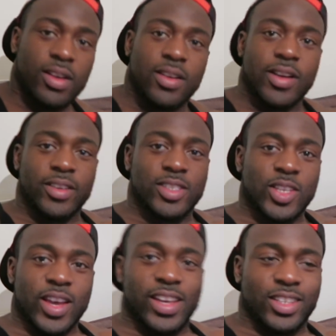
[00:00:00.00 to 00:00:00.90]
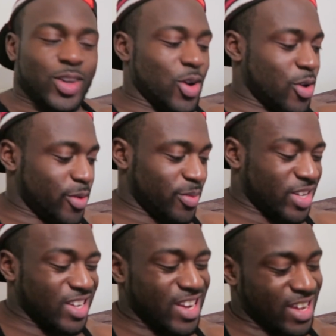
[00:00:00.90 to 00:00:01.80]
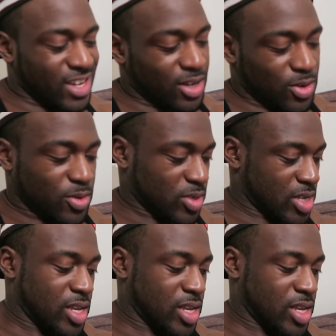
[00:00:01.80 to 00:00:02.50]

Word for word: all right so at home now